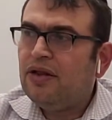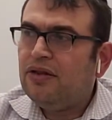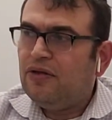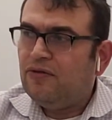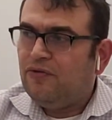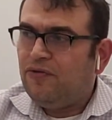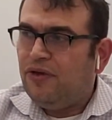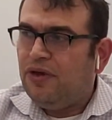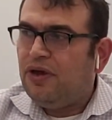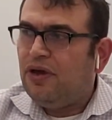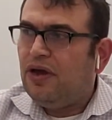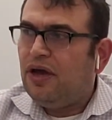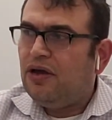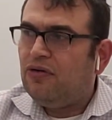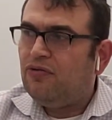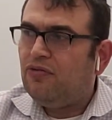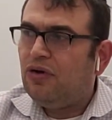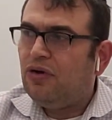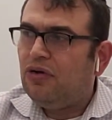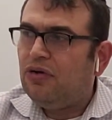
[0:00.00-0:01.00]
The
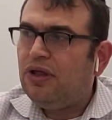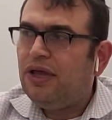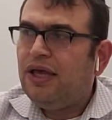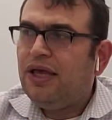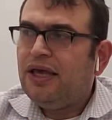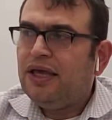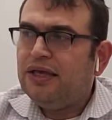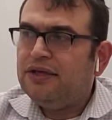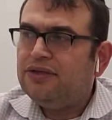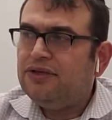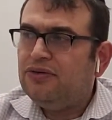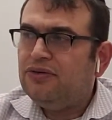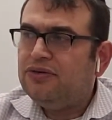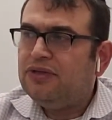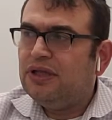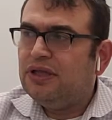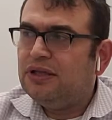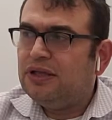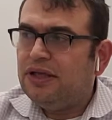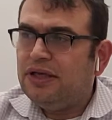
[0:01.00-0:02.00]
figurehead role is used
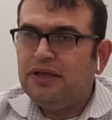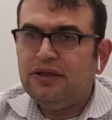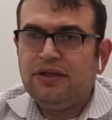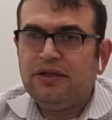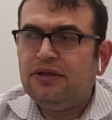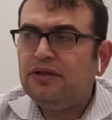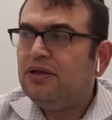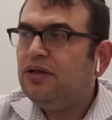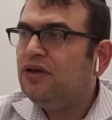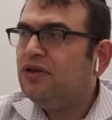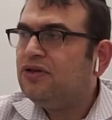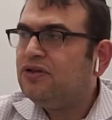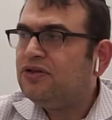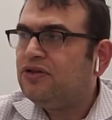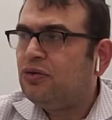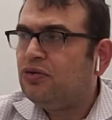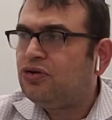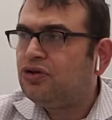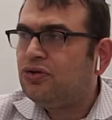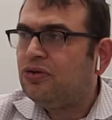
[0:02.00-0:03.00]
in legal,
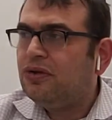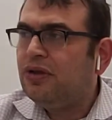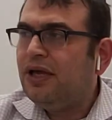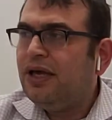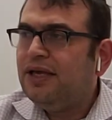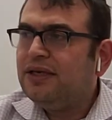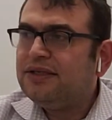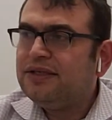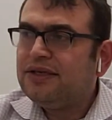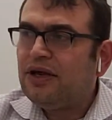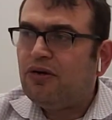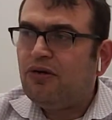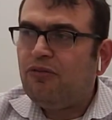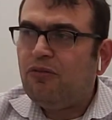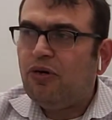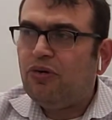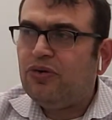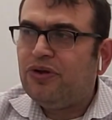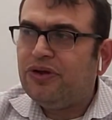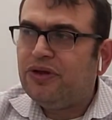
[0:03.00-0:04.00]
social,
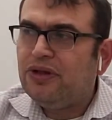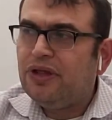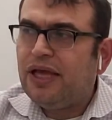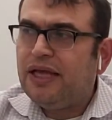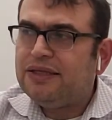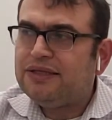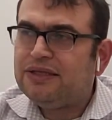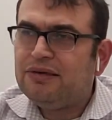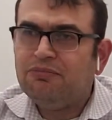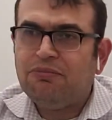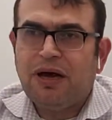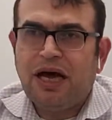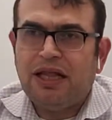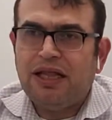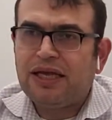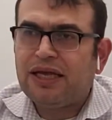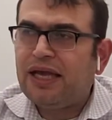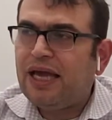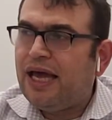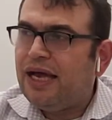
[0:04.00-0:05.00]
ceremonial, and
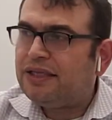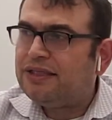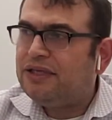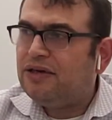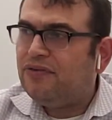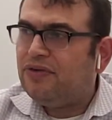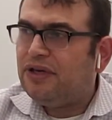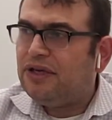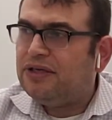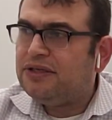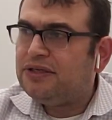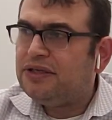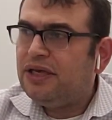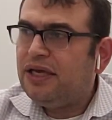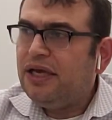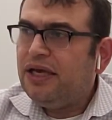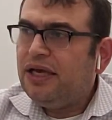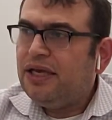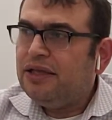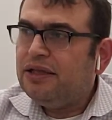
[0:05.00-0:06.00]
symbolic activities.
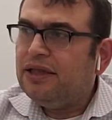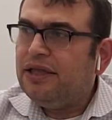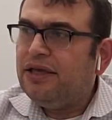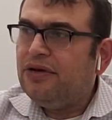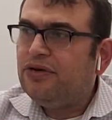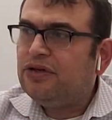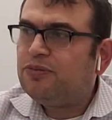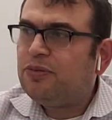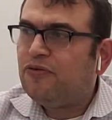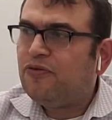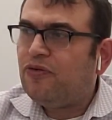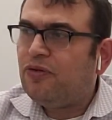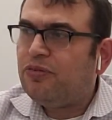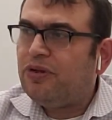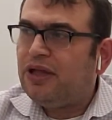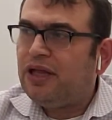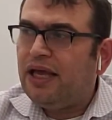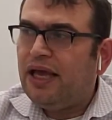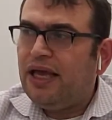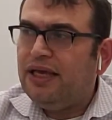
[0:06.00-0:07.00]
Leaders perform
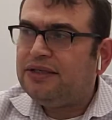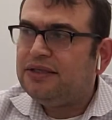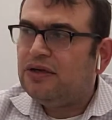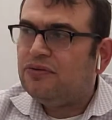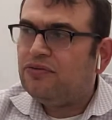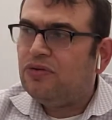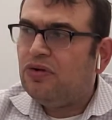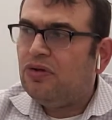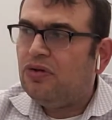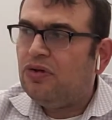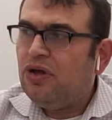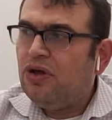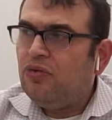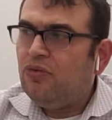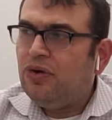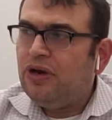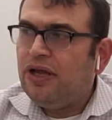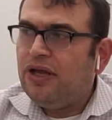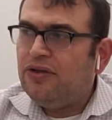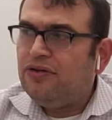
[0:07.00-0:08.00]
the liaison role
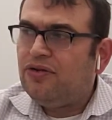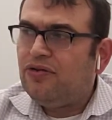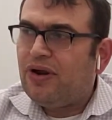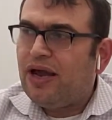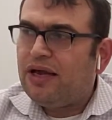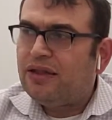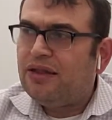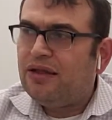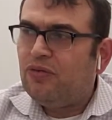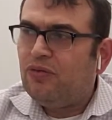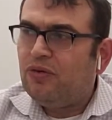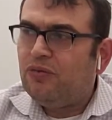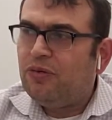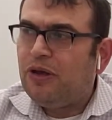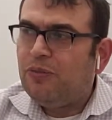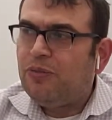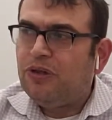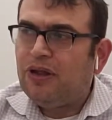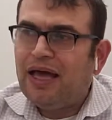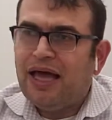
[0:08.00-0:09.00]
when interacting with
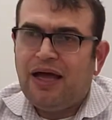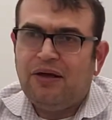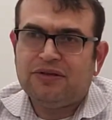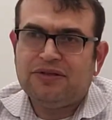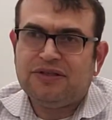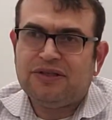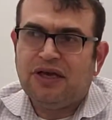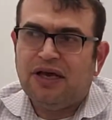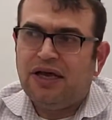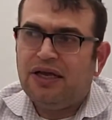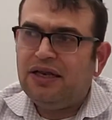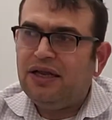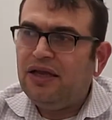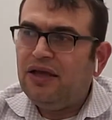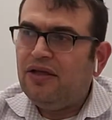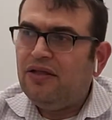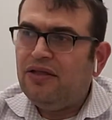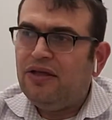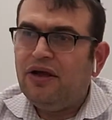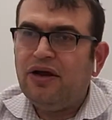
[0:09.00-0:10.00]
people outside
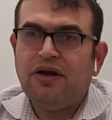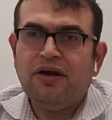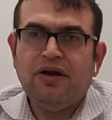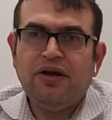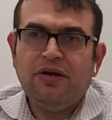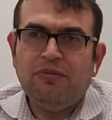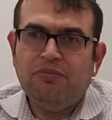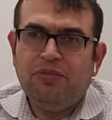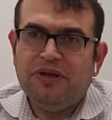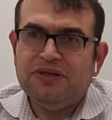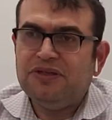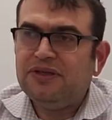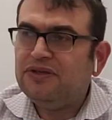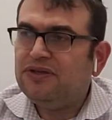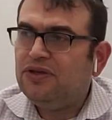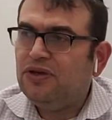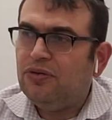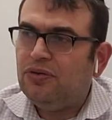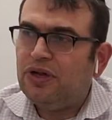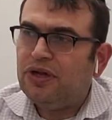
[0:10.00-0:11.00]
their business
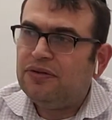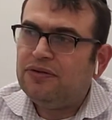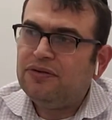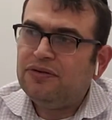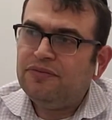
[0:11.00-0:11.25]
unit.